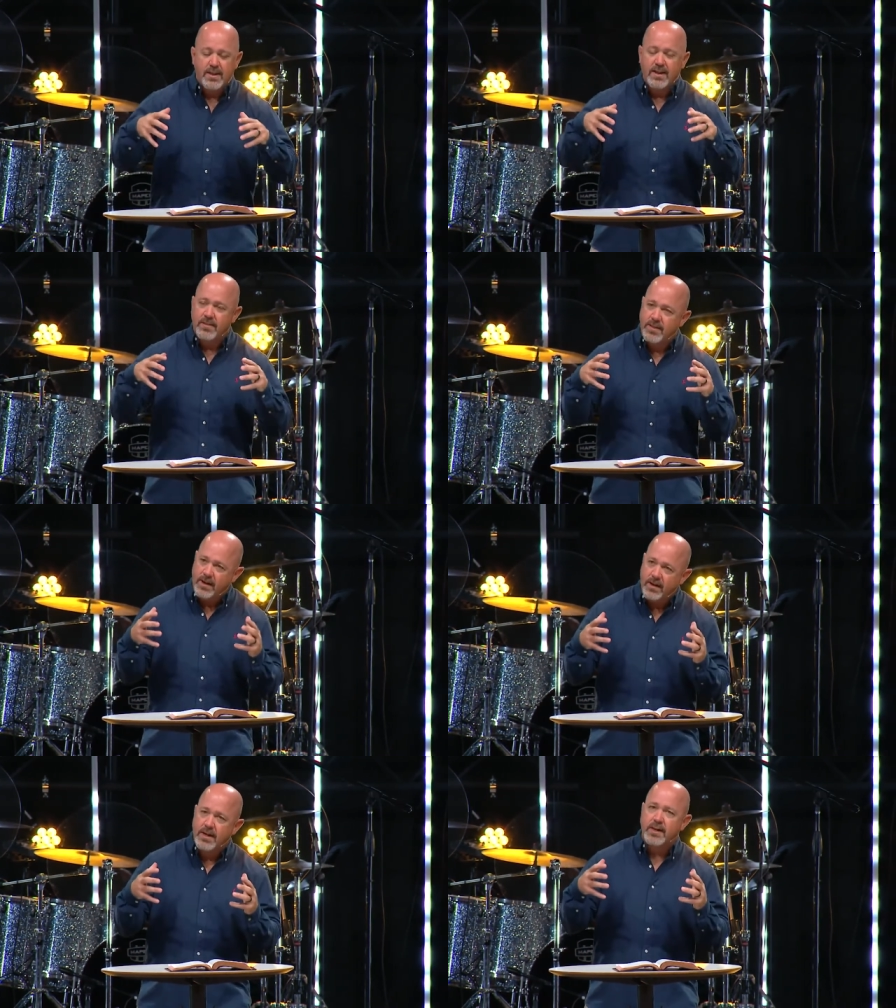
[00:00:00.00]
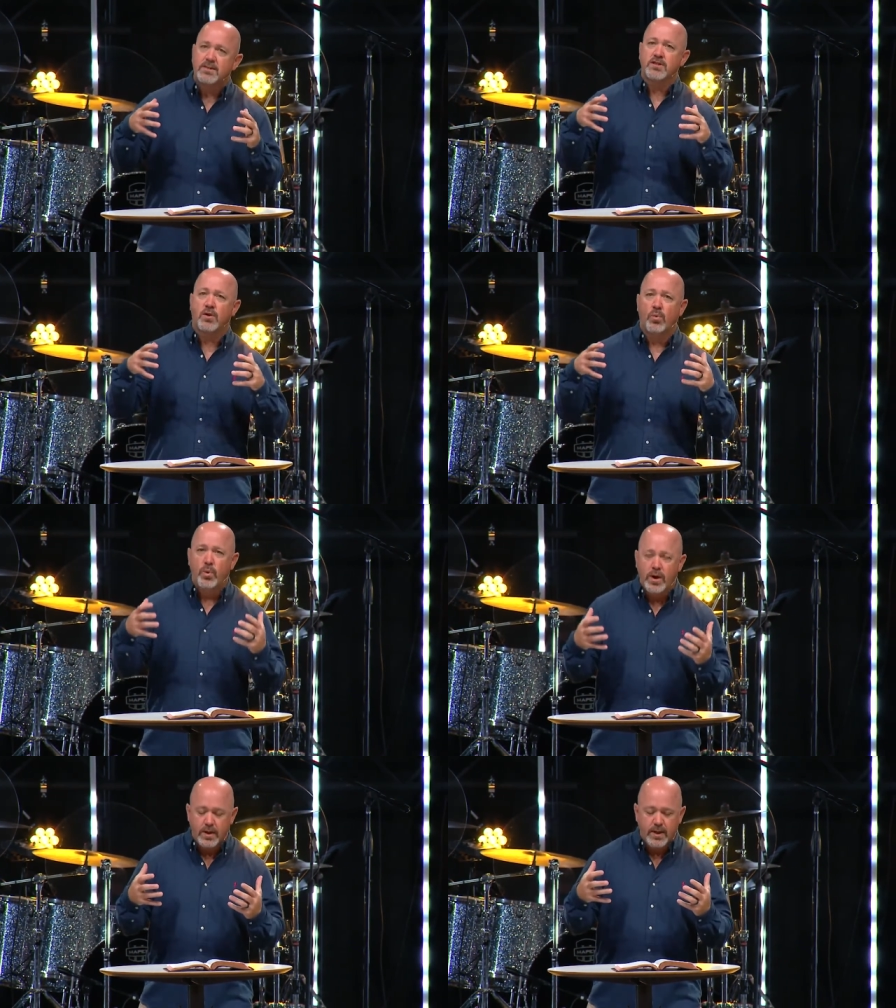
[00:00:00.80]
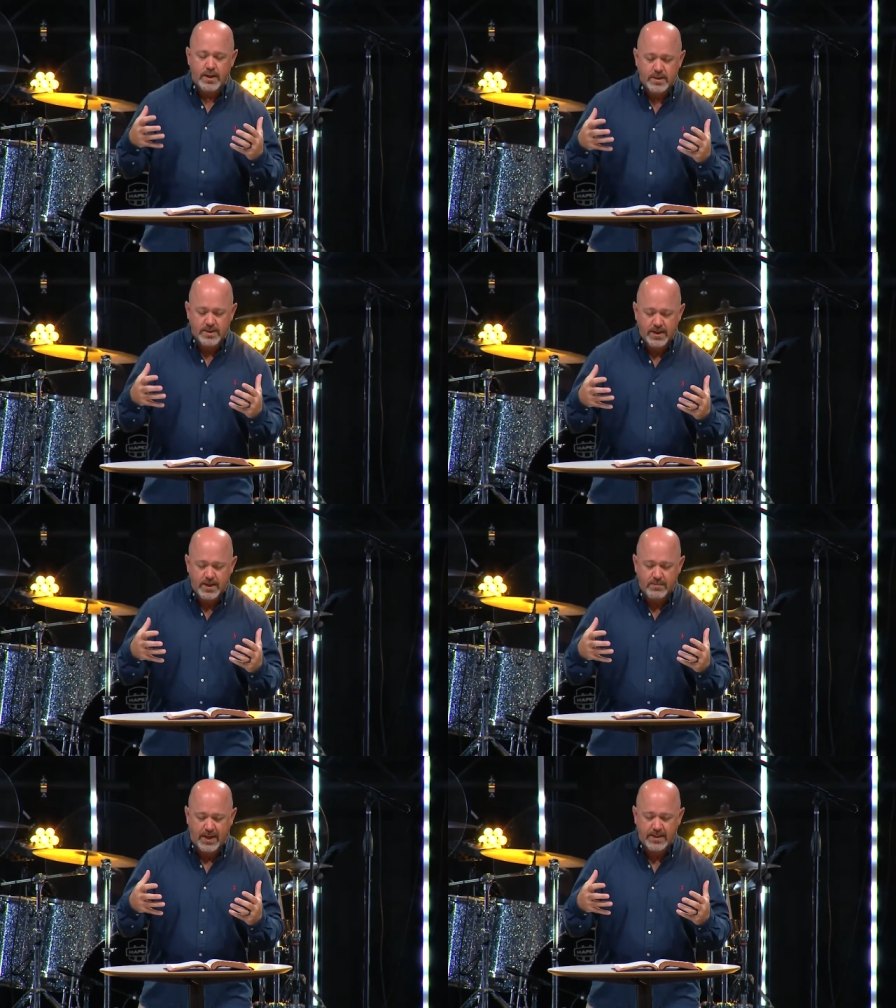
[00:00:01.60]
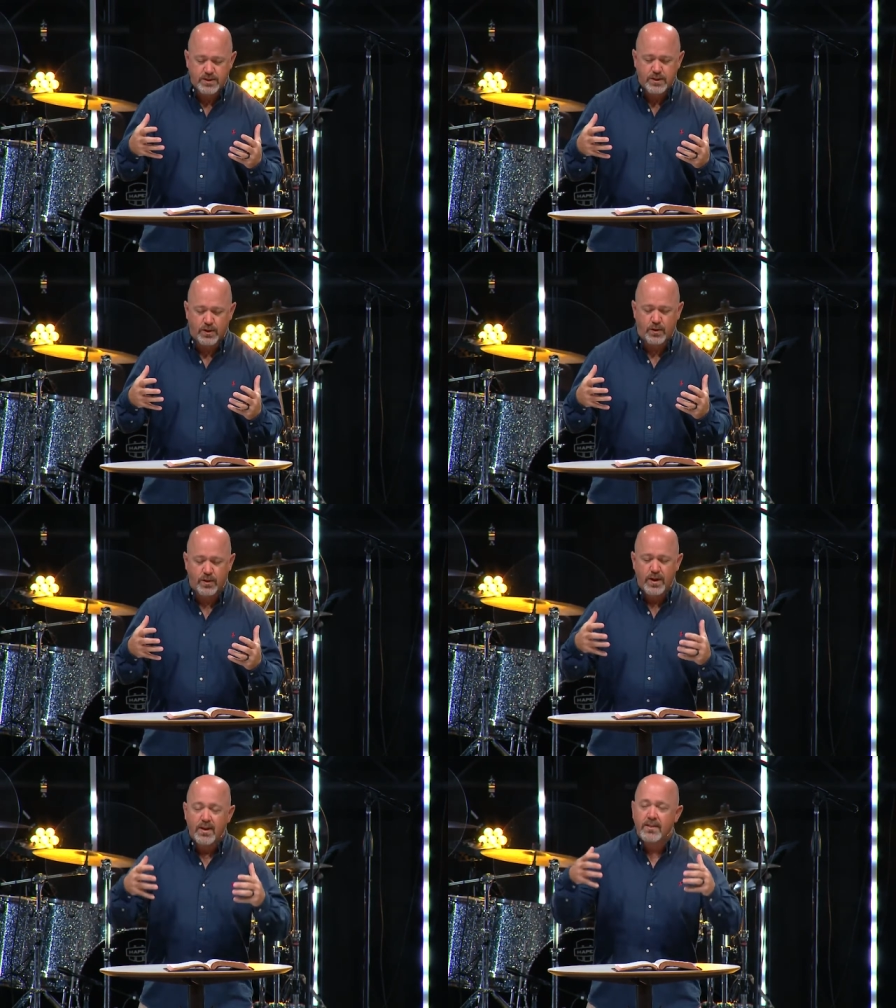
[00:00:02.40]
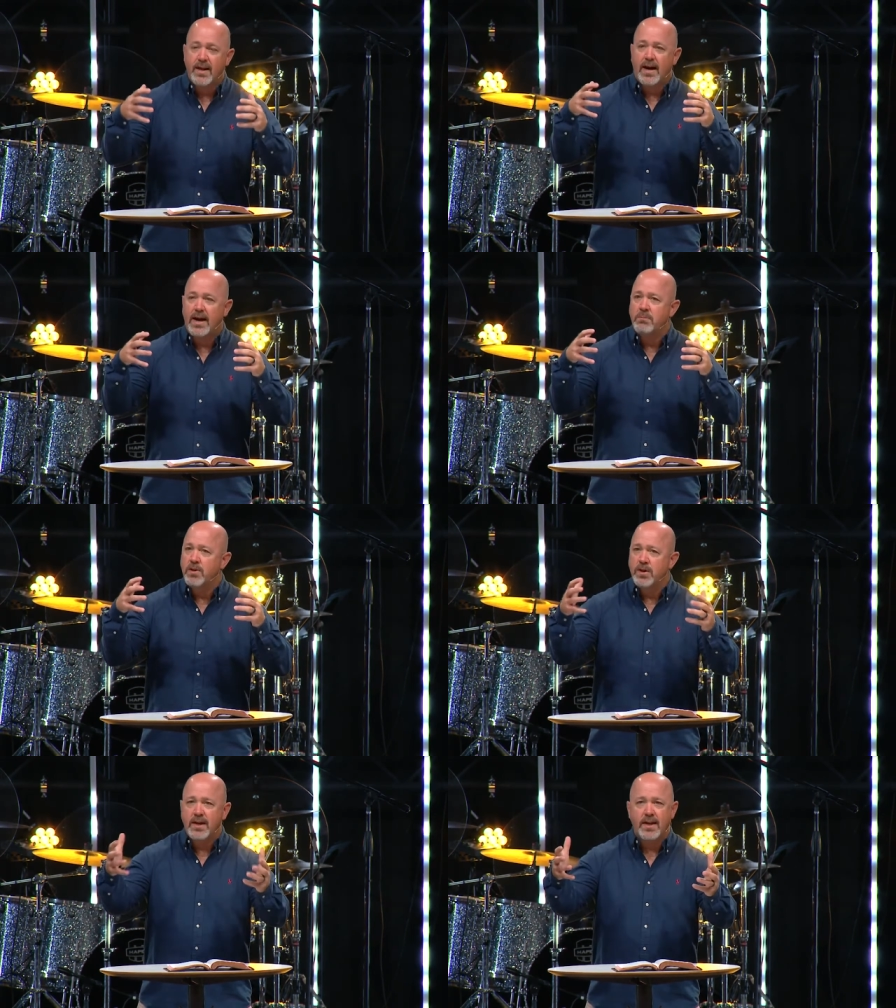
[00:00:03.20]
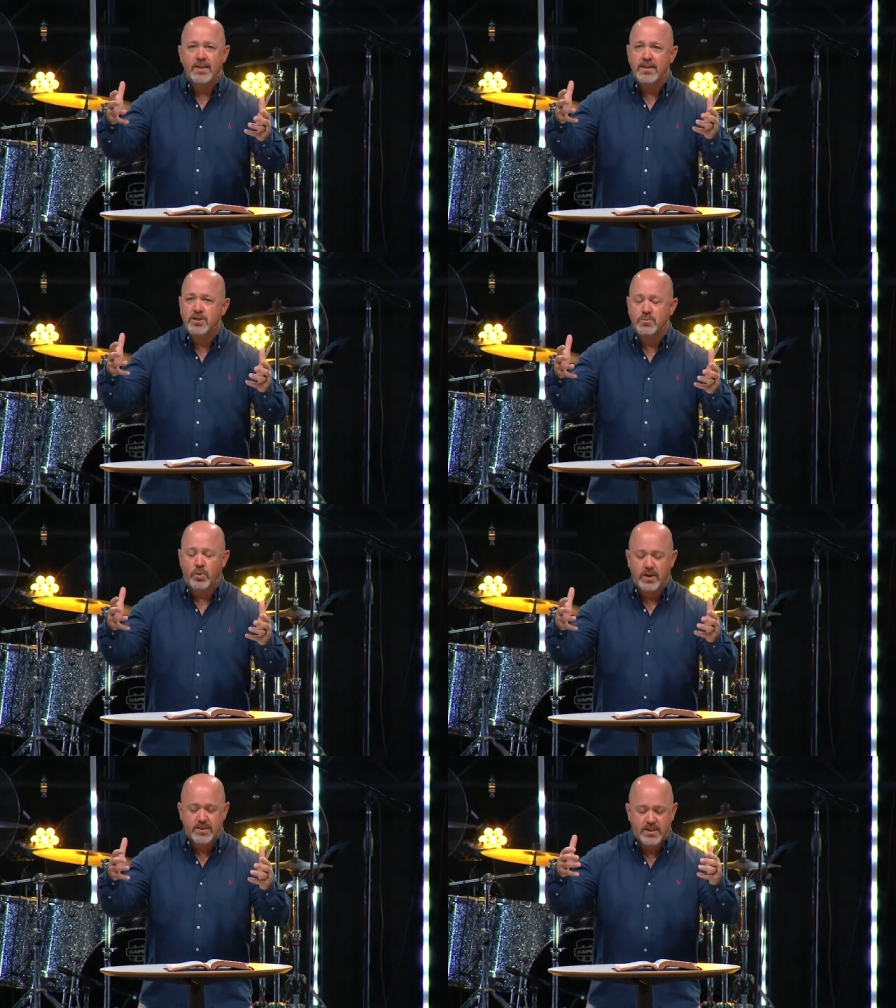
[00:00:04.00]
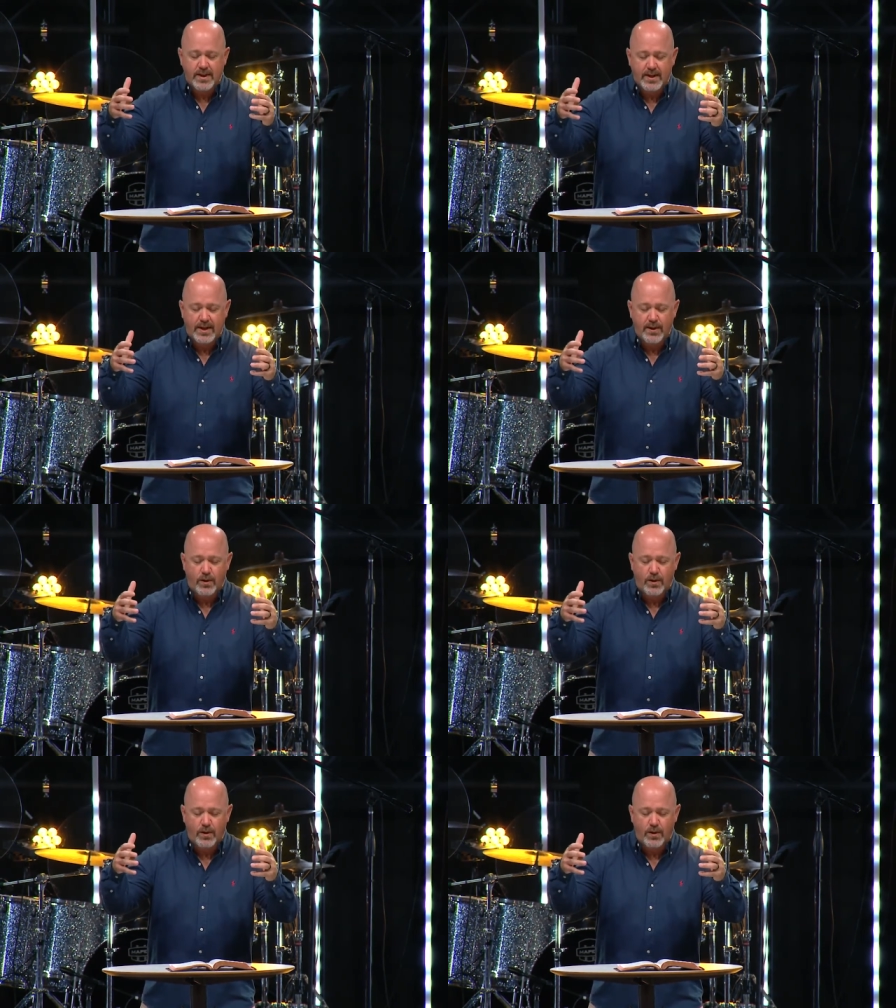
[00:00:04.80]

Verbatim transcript: that there is a weariness in my soul that I'm looking this morning saying, God,